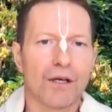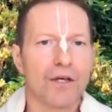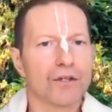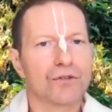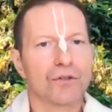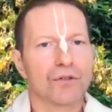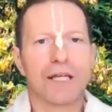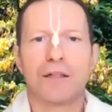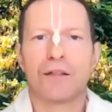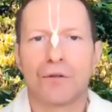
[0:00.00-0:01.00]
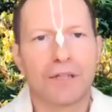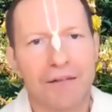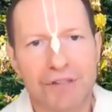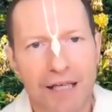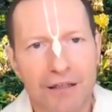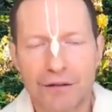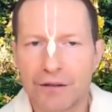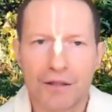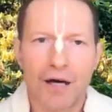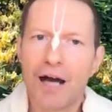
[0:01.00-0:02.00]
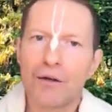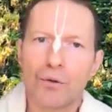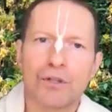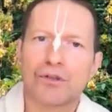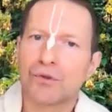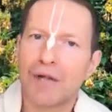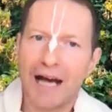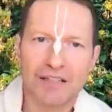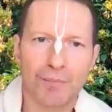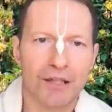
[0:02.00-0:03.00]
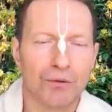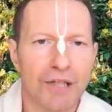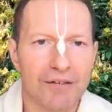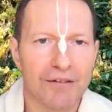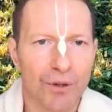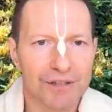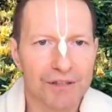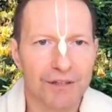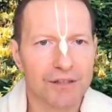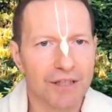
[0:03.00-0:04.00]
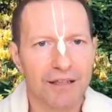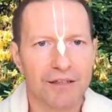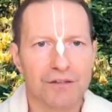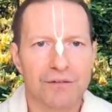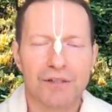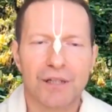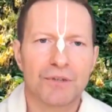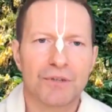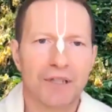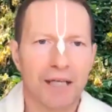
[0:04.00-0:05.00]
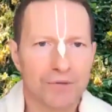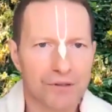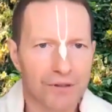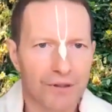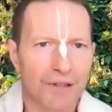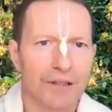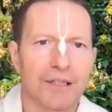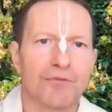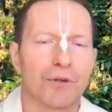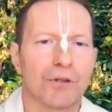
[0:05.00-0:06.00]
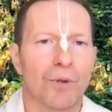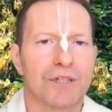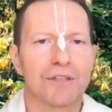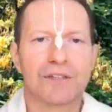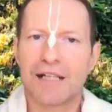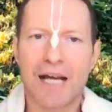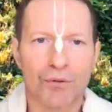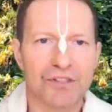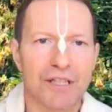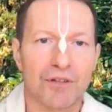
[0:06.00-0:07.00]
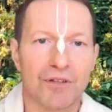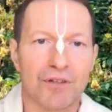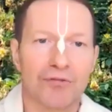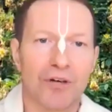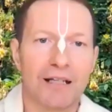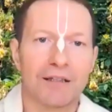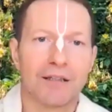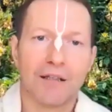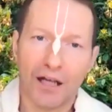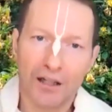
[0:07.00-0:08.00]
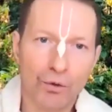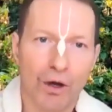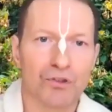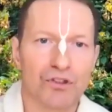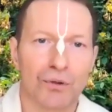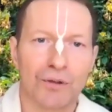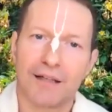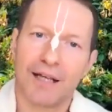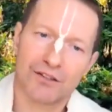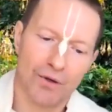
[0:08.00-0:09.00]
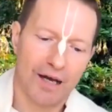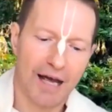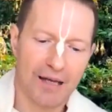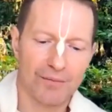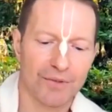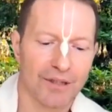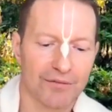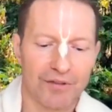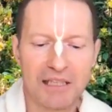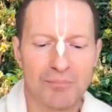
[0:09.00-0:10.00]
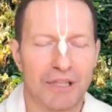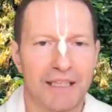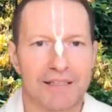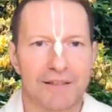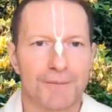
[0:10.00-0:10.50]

So then Gurudev said, I always used to ask my Gurudev questions like this, sometimes the difficult questions, and I was never afraid. And you were also like that. So I am very pleased.